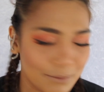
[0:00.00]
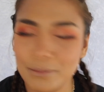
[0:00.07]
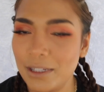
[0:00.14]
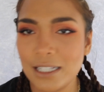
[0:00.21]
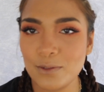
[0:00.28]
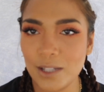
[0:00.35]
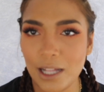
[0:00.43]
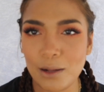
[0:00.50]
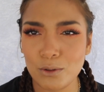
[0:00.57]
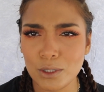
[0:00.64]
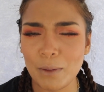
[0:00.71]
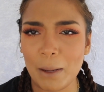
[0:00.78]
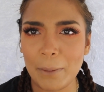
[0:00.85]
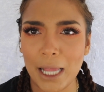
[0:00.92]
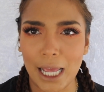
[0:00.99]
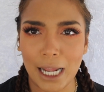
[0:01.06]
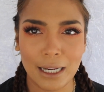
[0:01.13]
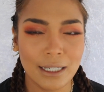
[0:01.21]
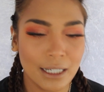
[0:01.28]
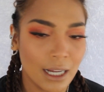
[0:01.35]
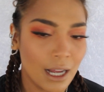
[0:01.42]
was my
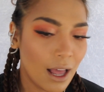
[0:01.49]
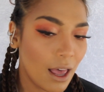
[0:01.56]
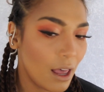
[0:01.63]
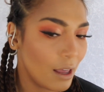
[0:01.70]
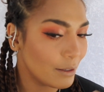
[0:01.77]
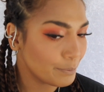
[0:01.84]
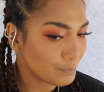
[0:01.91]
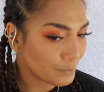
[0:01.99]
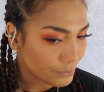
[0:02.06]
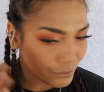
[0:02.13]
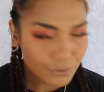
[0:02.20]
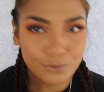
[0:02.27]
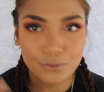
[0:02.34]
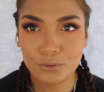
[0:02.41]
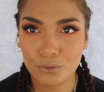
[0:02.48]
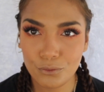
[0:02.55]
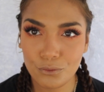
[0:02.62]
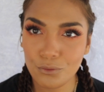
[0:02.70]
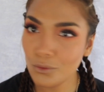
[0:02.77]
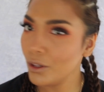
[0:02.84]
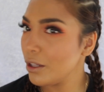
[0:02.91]
plan.
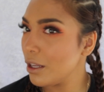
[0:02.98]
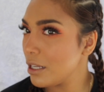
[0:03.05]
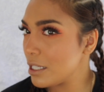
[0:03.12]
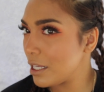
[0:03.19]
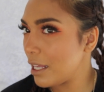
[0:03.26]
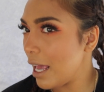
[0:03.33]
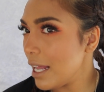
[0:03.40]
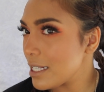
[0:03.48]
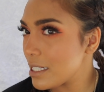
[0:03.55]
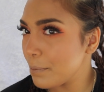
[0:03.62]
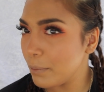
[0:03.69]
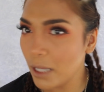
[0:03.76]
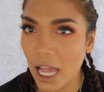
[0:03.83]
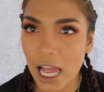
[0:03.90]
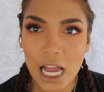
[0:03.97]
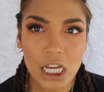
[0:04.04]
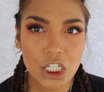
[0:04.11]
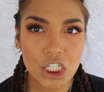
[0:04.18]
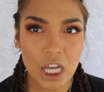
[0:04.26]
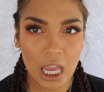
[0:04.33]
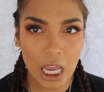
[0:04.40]
Yes,
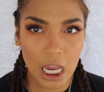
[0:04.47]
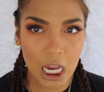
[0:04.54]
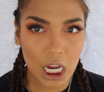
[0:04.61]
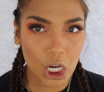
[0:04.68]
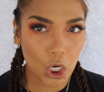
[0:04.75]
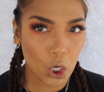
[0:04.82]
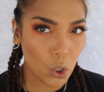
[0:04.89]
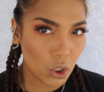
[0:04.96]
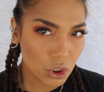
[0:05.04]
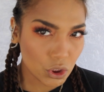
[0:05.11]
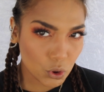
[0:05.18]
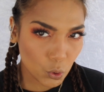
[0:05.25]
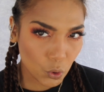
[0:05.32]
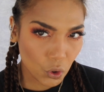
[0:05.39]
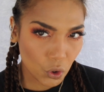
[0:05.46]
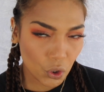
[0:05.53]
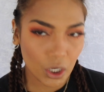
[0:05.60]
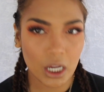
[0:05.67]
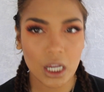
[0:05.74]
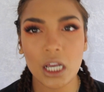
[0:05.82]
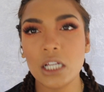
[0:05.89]
blush and
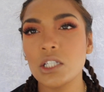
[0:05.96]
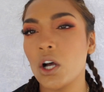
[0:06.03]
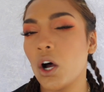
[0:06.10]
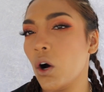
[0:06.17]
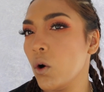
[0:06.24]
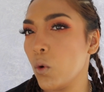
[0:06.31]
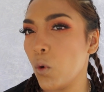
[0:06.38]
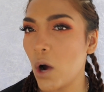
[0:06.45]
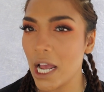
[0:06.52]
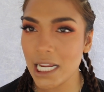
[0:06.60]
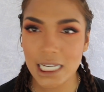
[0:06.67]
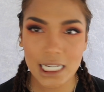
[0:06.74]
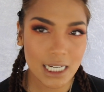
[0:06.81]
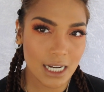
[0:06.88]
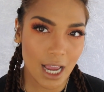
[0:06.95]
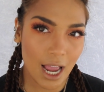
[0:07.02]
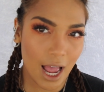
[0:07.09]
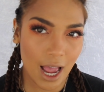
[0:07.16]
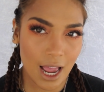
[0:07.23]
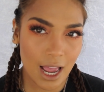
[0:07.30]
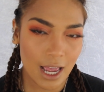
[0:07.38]
contour is on.
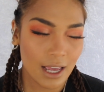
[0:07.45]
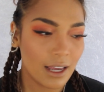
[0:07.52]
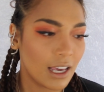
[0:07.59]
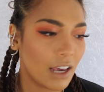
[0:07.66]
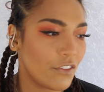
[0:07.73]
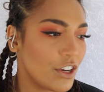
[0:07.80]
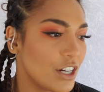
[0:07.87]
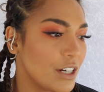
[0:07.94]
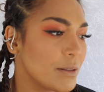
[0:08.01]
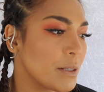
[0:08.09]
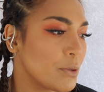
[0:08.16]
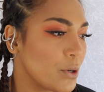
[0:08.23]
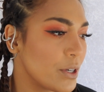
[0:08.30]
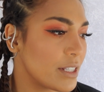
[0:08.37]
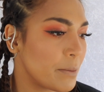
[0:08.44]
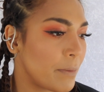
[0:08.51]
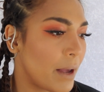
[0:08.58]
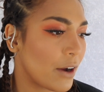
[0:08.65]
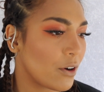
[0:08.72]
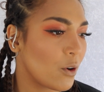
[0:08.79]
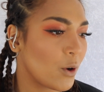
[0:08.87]
If you hear some noise in the
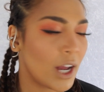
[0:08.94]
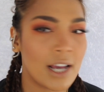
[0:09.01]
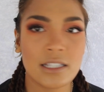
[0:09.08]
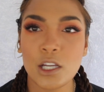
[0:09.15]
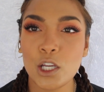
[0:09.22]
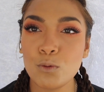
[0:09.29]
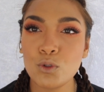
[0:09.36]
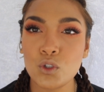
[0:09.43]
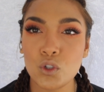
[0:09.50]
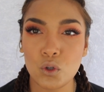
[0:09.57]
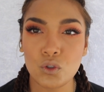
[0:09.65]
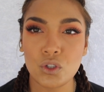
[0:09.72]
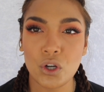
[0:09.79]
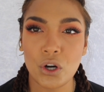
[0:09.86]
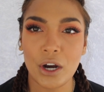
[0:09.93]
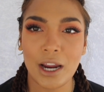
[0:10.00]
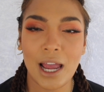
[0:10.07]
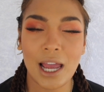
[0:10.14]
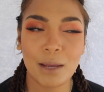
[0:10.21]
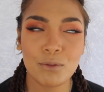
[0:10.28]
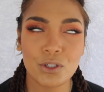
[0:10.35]
background, guys, I am so sorry.
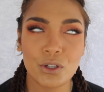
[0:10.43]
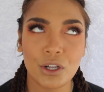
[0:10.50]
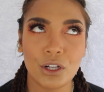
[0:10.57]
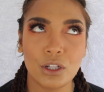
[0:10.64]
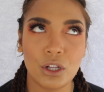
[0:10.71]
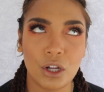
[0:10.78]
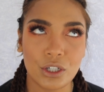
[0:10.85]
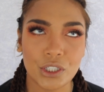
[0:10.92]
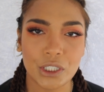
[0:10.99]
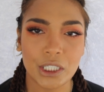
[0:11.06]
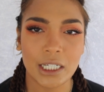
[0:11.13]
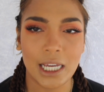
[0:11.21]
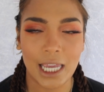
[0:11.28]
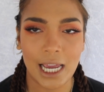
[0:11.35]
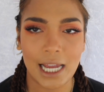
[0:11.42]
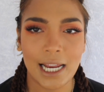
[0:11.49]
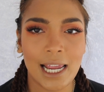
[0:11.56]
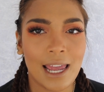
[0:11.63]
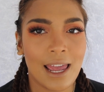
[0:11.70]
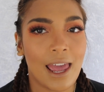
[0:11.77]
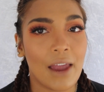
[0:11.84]
I am doing laundry again.
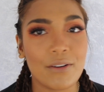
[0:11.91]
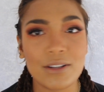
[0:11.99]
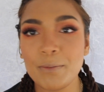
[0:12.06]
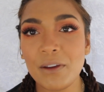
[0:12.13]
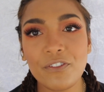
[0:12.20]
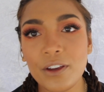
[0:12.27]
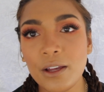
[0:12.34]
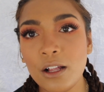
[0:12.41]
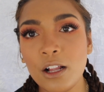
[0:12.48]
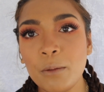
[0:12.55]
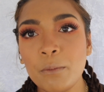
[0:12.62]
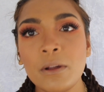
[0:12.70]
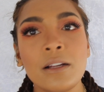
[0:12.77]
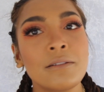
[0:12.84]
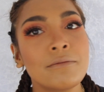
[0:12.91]
Every time I film,